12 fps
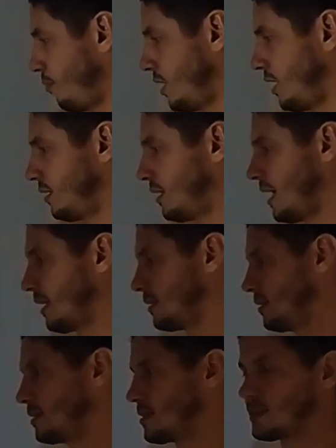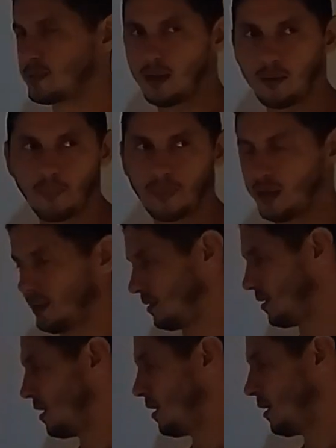means that
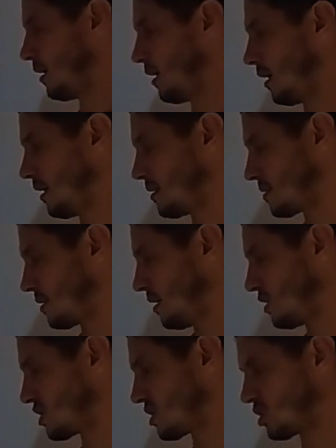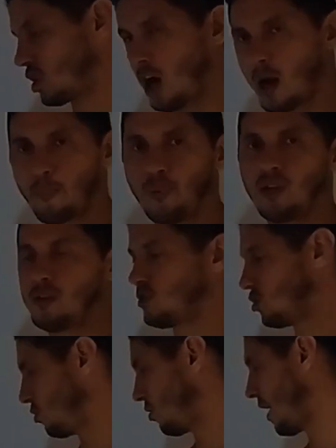something is stopping
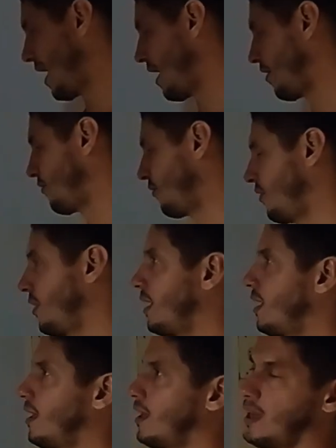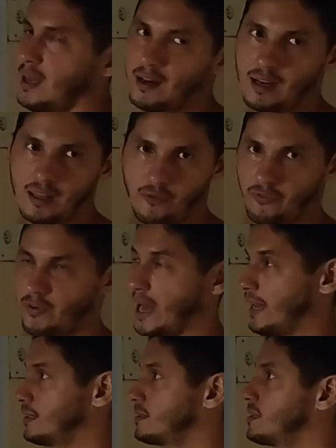to have an
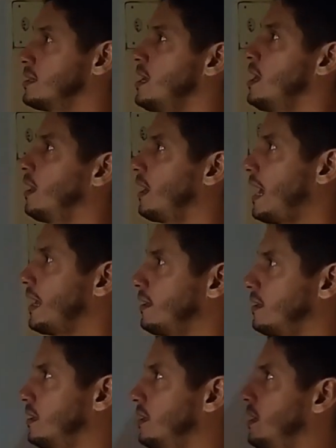effect. Like